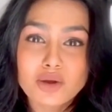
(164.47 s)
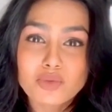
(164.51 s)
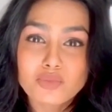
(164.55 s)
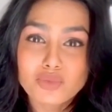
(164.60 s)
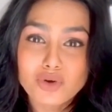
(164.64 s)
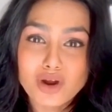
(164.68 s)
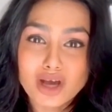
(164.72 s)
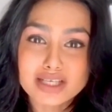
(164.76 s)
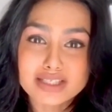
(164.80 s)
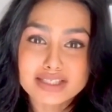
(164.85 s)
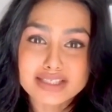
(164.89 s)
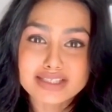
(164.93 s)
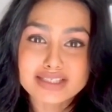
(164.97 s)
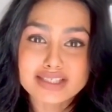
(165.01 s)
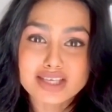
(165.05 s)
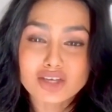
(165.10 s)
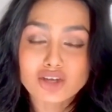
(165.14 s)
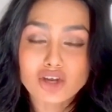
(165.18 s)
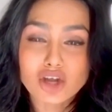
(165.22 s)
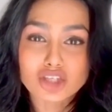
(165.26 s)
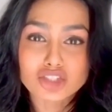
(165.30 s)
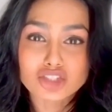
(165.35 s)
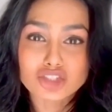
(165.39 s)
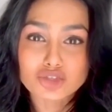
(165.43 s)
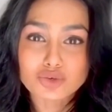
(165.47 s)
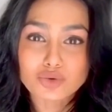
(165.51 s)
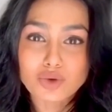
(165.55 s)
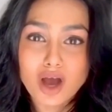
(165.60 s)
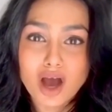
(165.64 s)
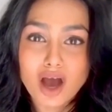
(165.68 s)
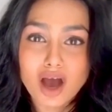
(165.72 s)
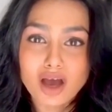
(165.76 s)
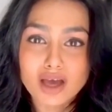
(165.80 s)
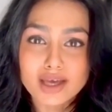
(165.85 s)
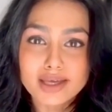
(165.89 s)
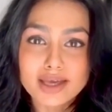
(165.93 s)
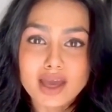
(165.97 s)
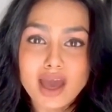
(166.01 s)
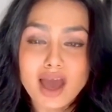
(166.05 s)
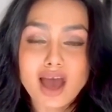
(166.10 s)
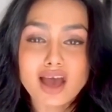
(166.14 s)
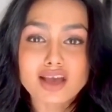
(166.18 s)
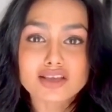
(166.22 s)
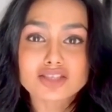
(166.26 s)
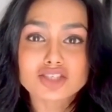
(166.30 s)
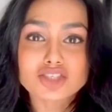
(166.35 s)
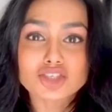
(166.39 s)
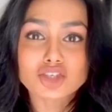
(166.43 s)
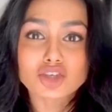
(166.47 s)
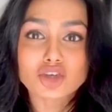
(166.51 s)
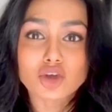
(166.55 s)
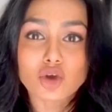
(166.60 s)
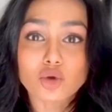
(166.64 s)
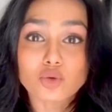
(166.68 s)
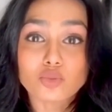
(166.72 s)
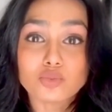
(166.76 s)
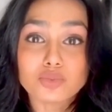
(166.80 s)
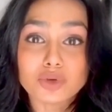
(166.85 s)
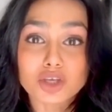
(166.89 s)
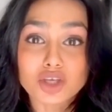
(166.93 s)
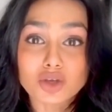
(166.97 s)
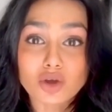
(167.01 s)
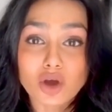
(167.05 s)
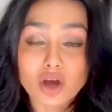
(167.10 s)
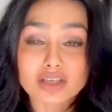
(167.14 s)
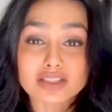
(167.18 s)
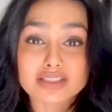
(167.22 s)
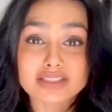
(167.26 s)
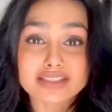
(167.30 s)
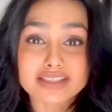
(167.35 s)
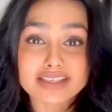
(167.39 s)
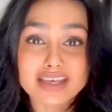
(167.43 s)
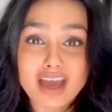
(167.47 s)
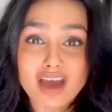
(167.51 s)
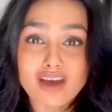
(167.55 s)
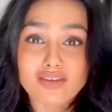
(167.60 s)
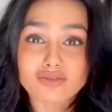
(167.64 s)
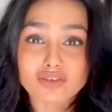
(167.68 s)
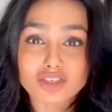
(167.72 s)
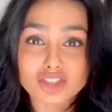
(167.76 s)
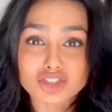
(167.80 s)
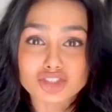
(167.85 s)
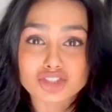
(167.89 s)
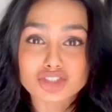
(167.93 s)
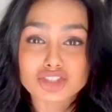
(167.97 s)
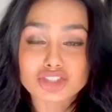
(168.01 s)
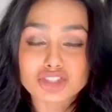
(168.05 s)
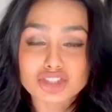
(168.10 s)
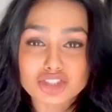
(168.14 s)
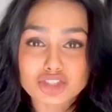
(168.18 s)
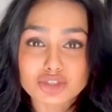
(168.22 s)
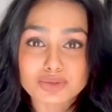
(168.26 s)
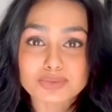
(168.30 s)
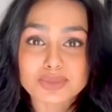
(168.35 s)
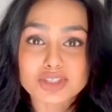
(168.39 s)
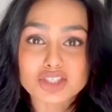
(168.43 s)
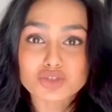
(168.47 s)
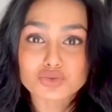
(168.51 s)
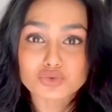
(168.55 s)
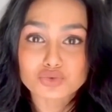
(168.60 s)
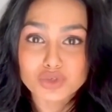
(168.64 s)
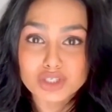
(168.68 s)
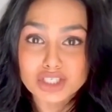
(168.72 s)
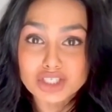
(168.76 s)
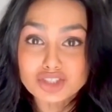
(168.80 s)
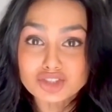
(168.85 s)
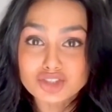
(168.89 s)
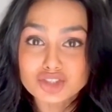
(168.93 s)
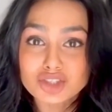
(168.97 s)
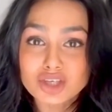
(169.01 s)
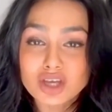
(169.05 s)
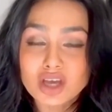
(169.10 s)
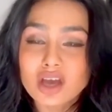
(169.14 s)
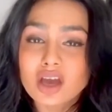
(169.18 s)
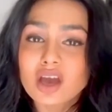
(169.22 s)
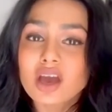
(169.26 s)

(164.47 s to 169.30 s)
Prices are not too high as to go beyond the average consumer's reach,